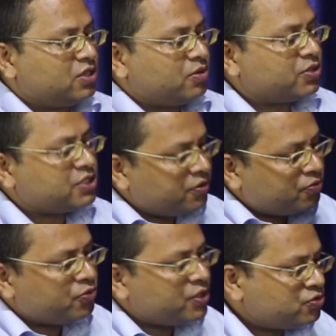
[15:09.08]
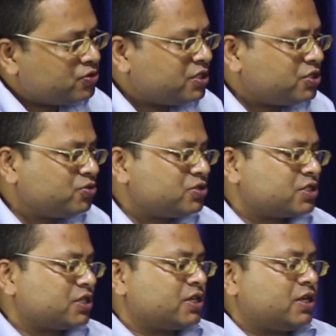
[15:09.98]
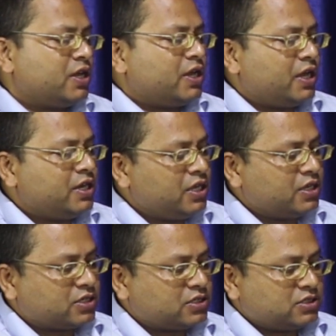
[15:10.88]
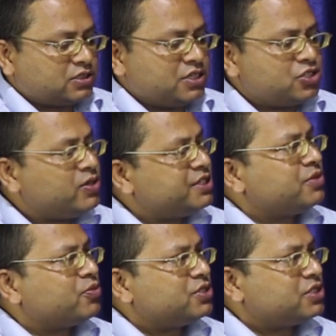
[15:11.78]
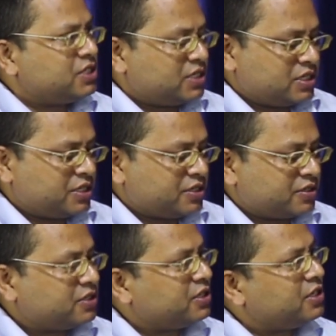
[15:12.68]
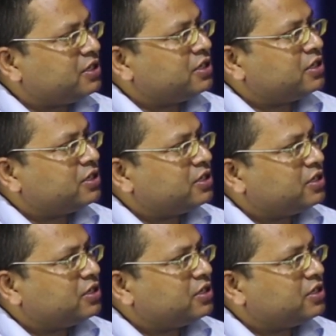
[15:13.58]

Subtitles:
But if we do not use any insulating material here, then